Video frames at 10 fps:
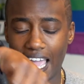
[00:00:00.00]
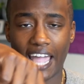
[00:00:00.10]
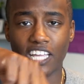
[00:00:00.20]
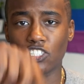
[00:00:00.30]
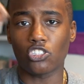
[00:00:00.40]
I
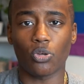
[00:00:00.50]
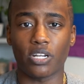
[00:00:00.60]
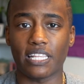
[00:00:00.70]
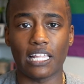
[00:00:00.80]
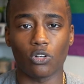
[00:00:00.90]
can just throw it
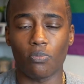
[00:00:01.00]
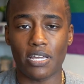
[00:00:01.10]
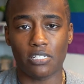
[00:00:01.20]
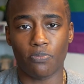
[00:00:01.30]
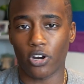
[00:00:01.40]
in that little
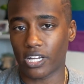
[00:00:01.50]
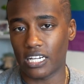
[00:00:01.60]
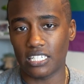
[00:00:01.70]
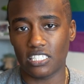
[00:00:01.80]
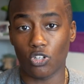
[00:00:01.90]
mesh part and
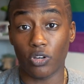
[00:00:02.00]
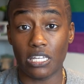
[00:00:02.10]
it still